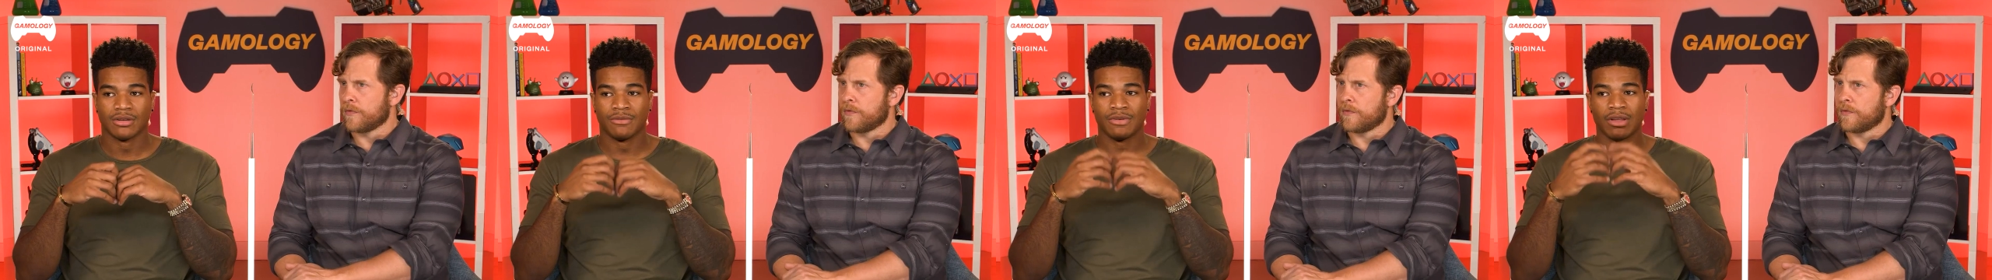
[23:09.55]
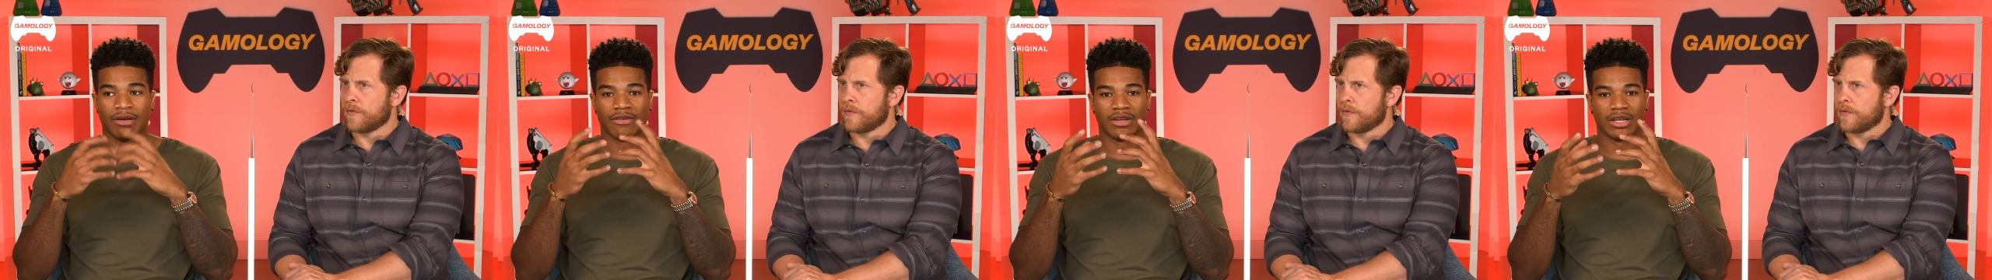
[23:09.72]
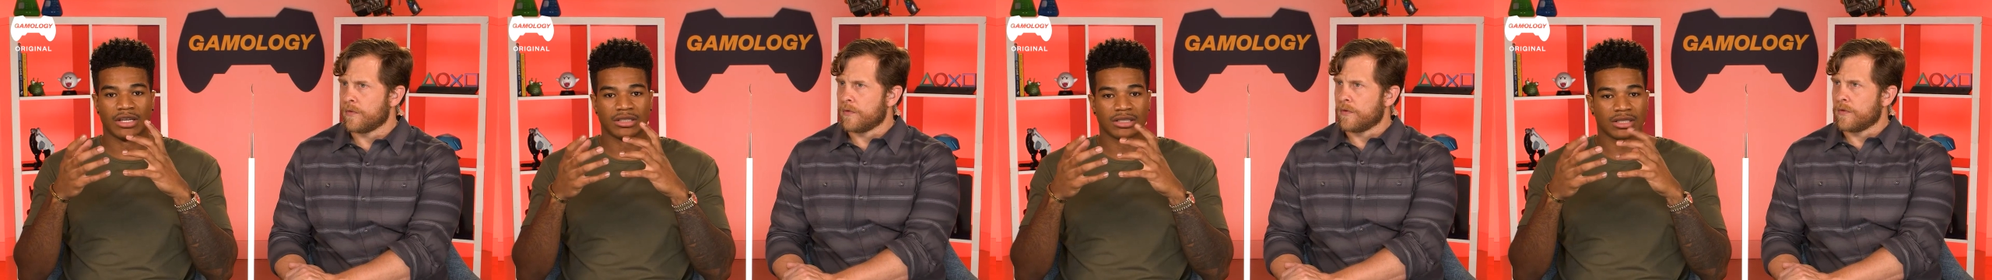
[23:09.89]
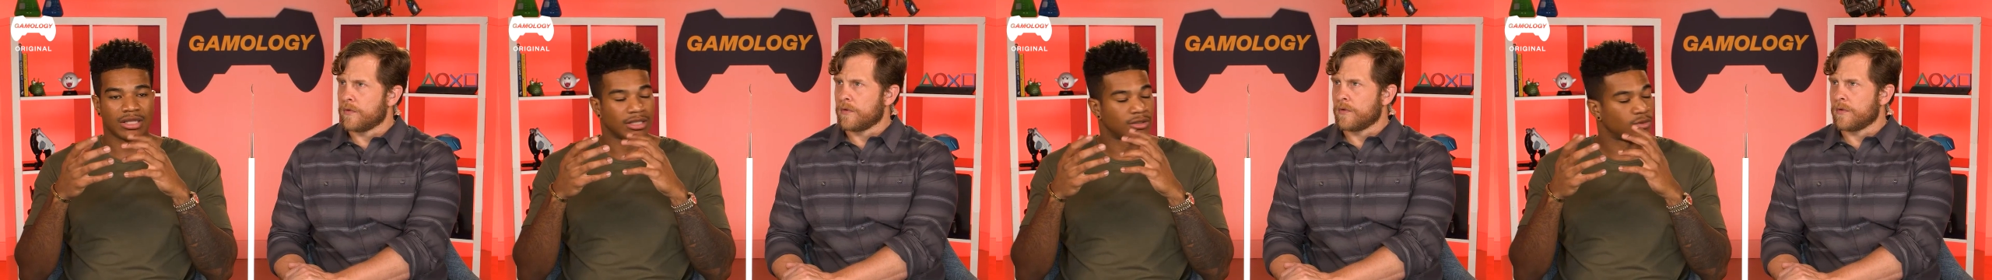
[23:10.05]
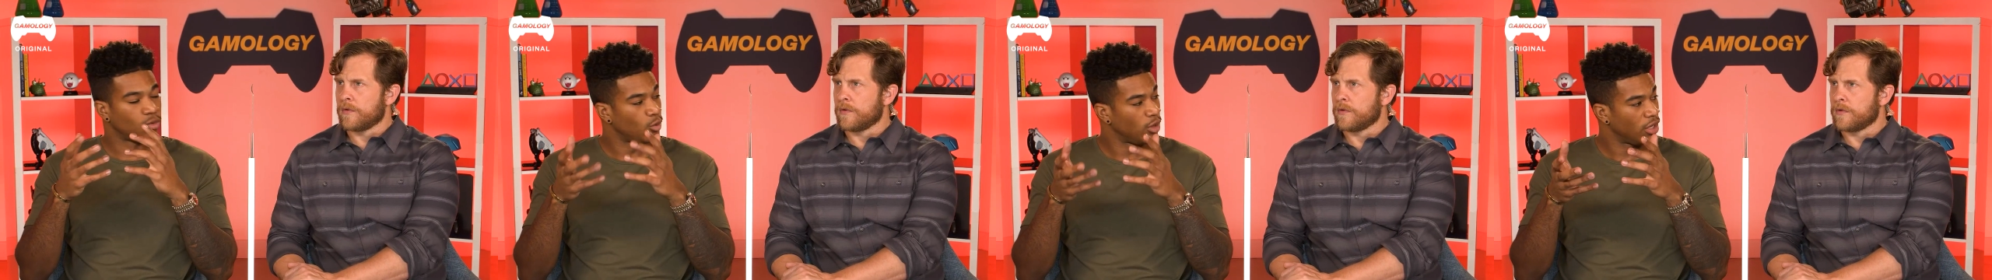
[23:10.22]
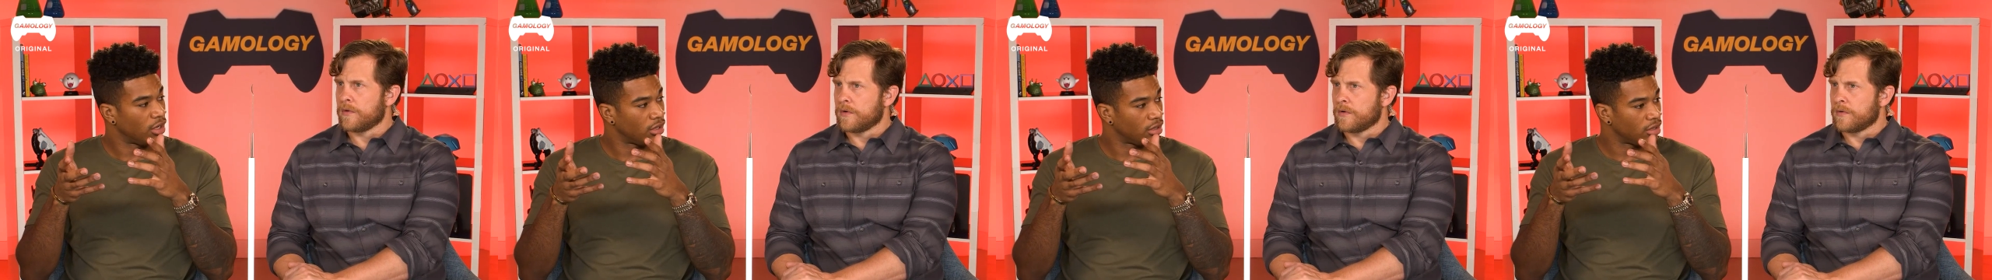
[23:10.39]
Speaker 1: if you have an engine
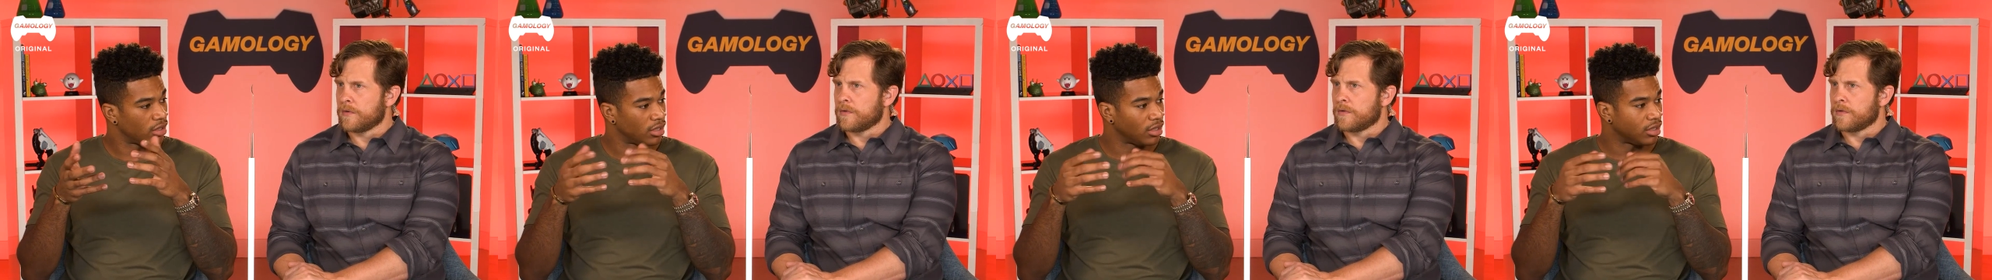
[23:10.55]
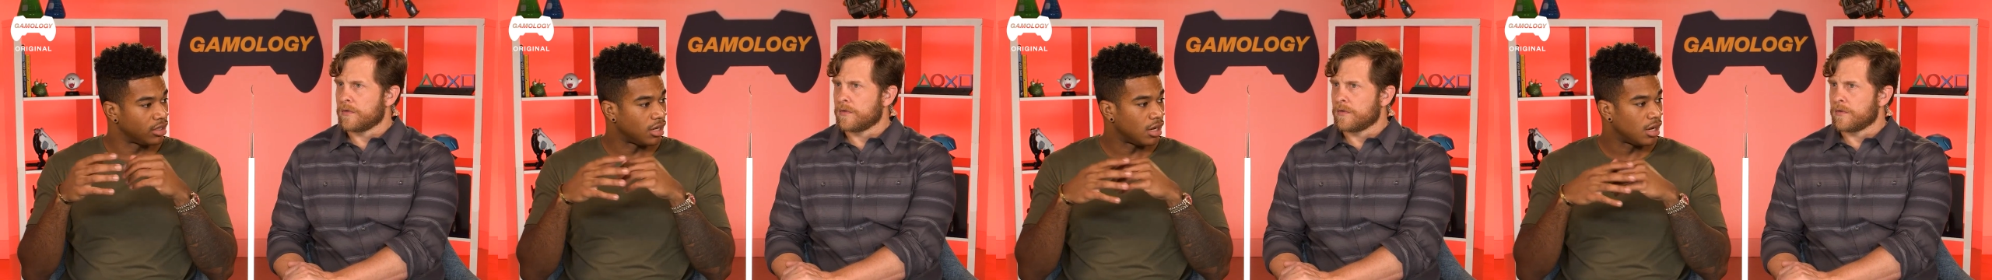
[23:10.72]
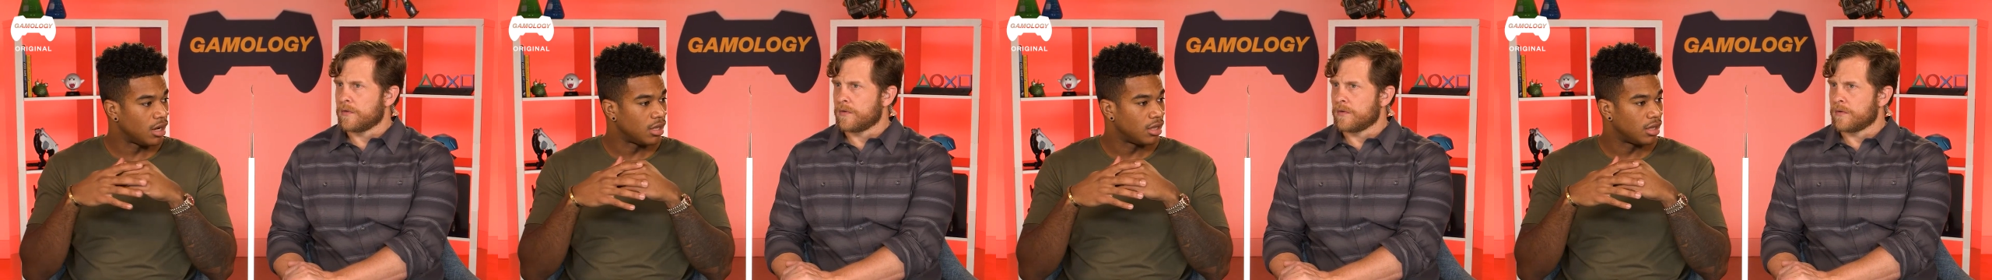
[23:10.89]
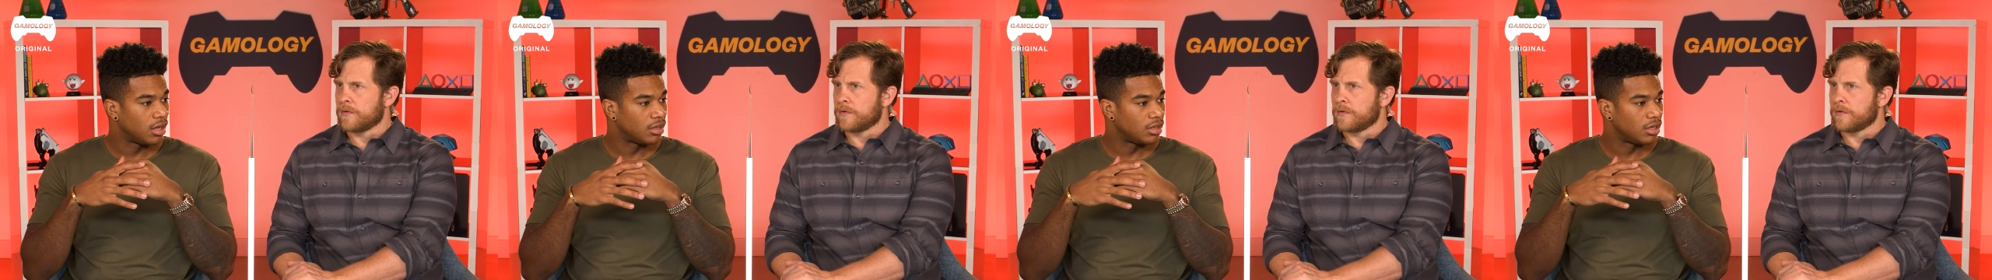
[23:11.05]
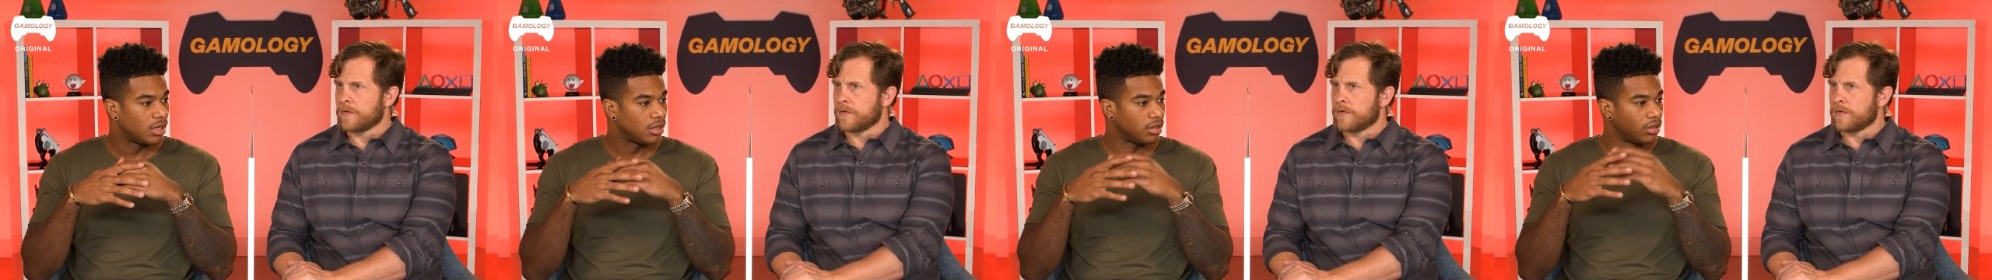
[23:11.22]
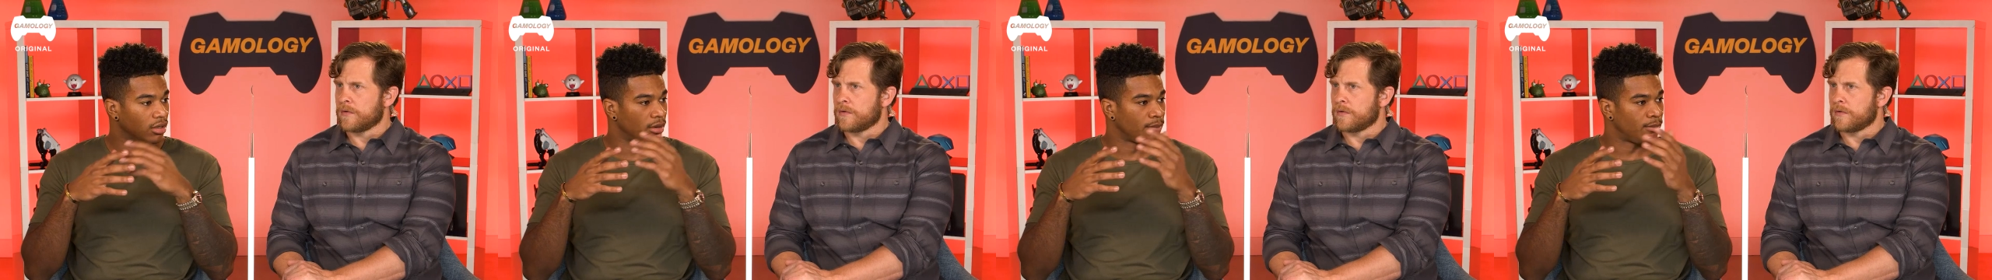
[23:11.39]
that's weaker than the, another